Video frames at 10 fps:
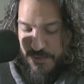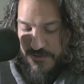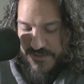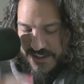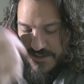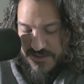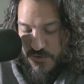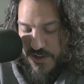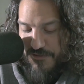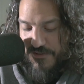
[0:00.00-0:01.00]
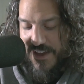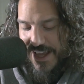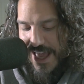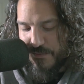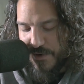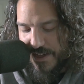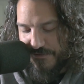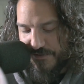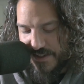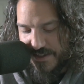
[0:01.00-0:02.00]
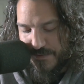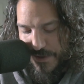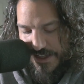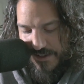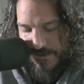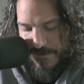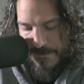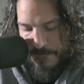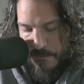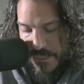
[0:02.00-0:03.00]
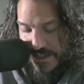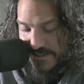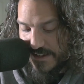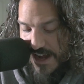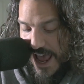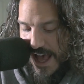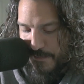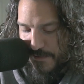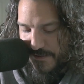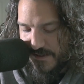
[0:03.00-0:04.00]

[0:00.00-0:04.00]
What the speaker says: Perfect. So your fake ad read for this week is an app